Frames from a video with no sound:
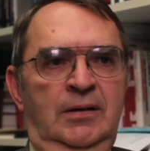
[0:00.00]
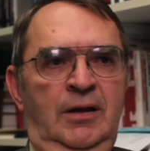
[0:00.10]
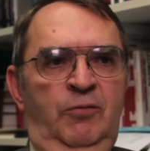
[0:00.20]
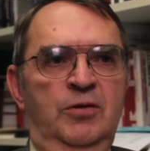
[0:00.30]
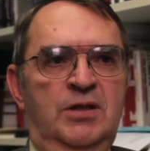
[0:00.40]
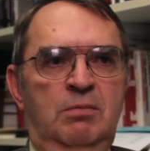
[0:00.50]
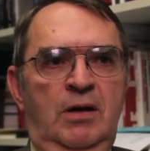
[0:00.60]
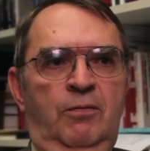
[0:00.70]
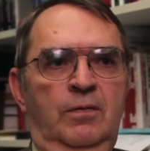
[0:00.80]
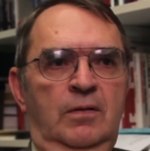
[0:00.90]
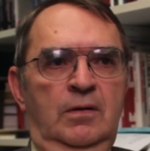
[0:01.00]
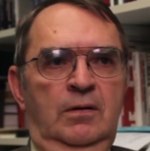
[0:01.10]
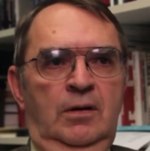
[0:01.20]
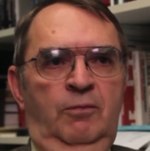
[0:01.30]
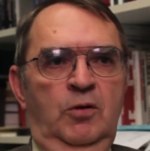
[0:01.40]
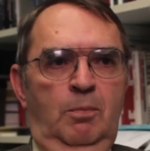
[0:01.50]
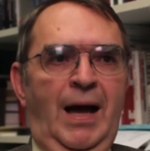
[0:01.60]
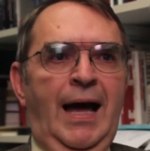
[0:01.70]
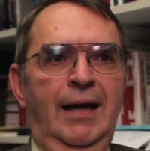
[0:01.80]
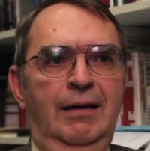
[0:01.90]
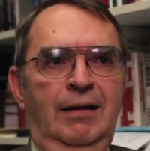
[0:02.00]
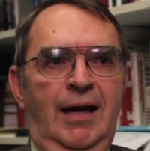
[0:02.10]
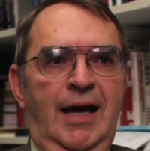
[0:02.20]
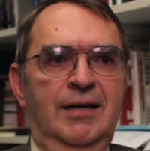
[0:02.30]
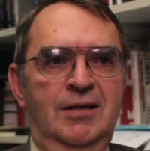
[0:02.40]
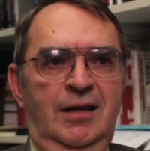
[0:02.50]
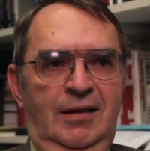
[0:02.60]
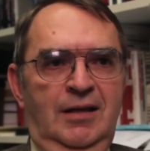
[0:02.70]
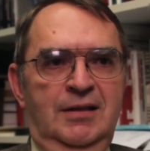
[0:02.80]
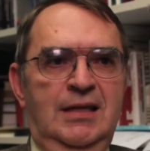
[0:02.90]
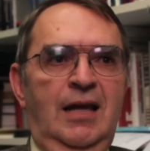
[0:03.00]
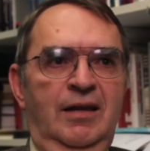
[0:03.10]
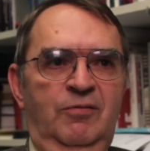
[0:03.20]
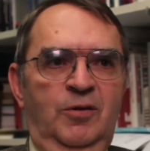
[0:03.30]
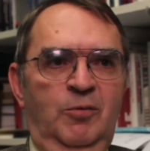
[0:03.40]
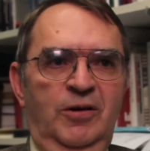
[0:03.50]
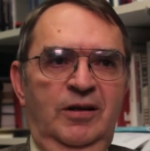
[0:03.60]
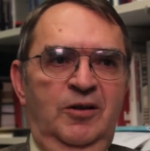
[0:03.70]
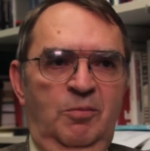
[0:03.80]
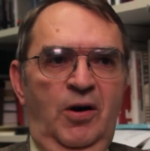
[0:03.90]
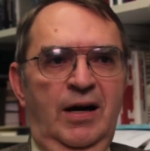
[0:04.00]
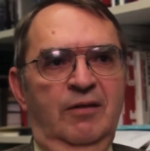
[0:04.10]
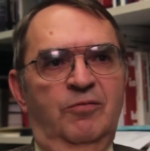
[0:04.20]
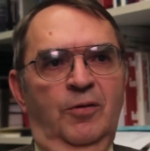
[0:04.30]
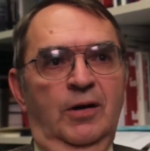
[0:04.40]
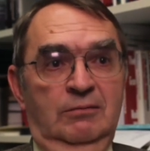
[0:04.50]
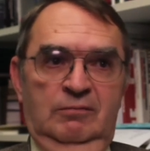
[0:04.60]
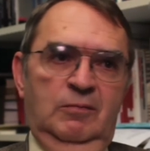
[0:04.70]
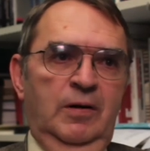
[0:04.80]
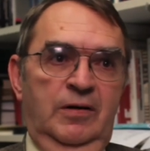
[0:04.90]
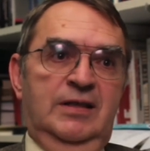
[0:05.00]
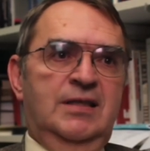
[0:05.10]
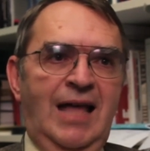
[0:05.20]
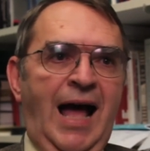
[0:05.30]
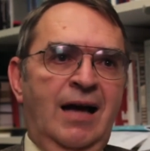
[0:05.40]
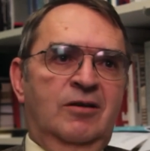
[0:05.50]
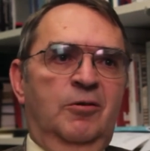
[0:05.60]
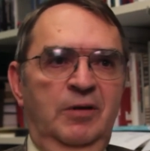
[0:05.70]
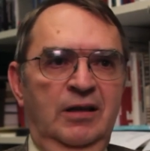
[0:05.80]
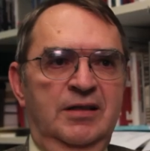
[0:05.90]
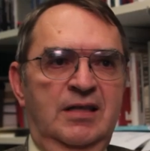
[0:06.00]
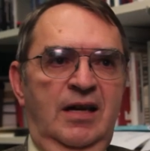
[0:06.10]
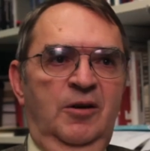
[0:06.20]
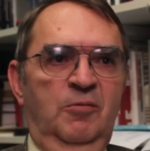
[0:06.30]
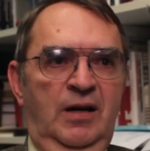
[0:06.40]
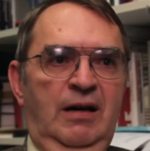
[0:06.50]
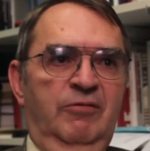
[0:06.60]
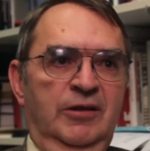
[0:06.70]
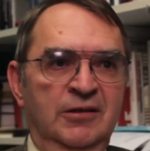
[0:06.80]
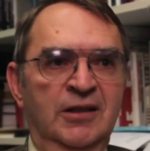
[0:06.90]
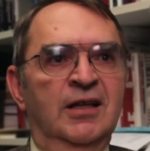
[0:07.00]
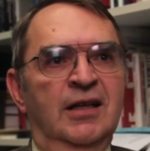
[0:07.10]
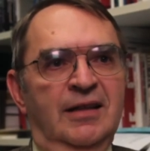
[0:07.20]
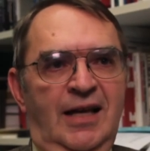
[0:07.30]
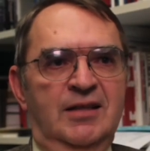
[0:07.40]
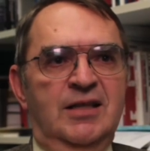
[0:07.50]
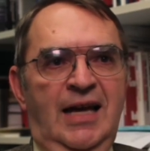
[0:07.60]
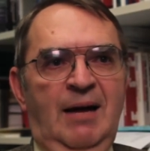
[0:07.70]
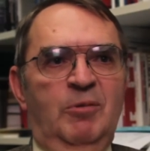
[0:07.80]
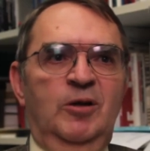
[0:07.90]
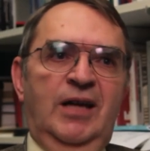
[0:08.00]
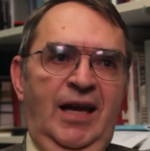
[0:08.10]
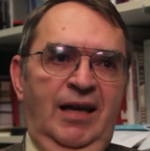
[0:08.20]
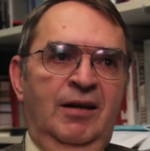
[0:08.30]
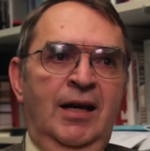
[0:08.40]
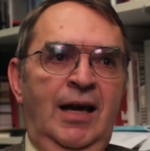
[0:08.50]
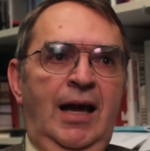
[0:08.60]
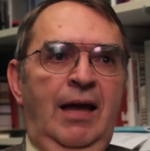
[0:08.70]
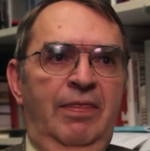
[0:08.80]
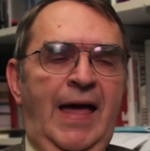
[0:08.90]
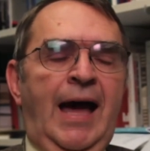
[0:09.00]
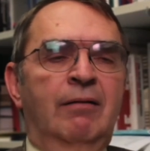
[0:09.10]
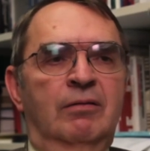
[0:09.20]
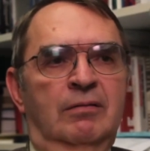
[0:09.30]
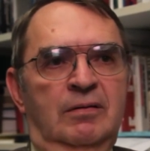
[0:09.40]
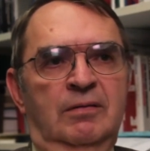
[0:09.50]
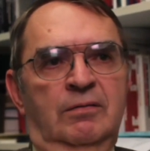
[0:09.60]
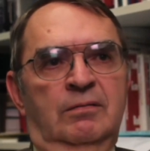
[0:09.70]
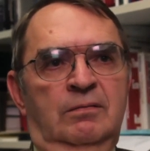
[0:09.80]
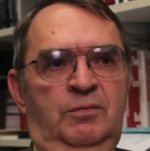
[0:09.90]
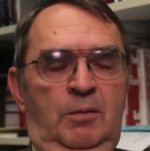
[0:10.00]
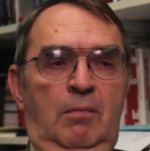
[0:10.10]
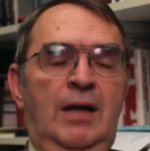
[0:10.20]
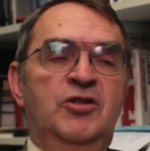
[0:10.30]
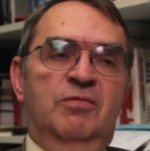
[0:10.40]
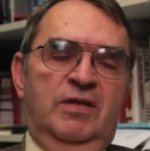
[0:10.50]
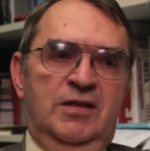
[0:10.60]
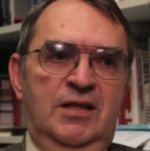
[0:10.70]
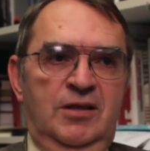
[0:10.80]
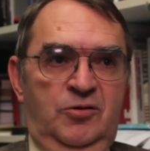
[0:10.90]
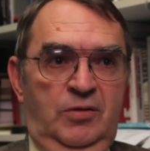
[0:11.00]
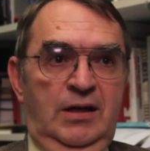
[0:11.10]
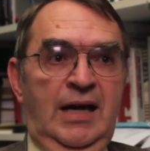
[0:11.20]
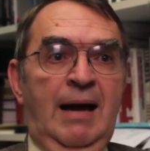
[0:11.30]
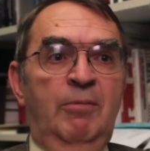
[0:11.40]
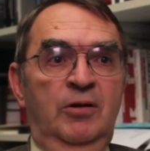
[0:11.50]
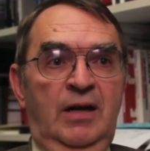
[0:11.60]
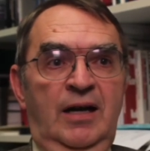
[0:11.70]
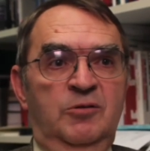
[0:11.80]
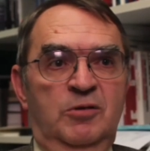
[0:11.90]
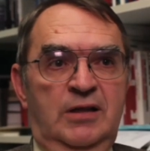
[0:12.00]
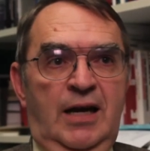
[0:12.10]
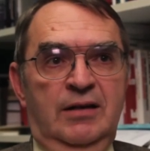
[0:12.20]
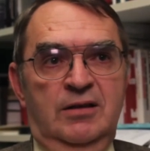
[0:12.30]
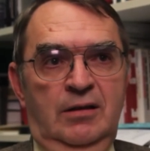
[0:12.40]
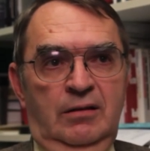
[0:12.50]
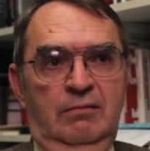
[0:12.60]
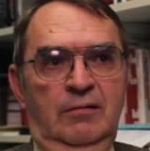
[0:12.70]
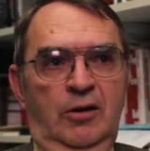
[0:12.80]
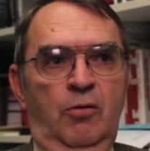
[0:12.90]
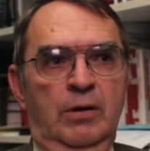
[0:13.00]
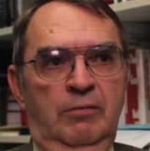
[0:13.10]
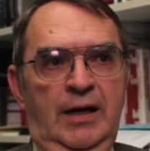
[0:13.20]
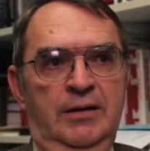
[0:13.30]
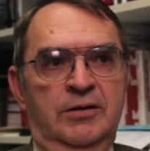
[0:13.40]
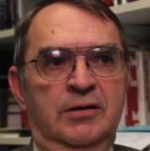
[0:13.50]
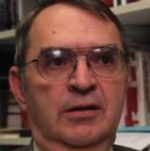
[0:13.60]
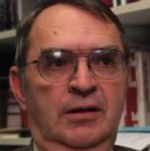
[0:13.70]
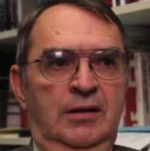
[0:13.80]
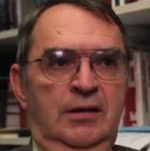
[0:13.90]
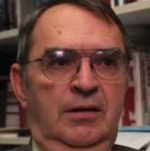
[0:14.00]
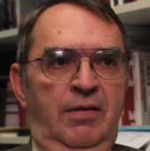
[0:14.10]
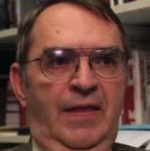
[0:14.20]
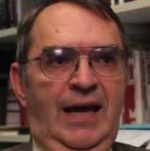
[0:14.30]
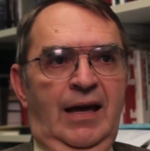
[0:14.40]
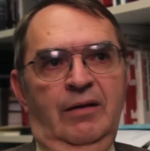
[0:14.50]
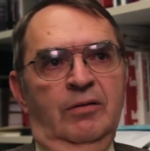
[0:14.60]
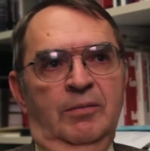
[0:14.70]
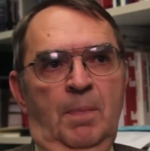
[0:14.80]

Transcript: if you buy an asset and then sell it for more than you bought it for, whether it's stock or real estate or whatever, that's a capital gain. And that, for much of this history, capital gains were taxed at lower rates than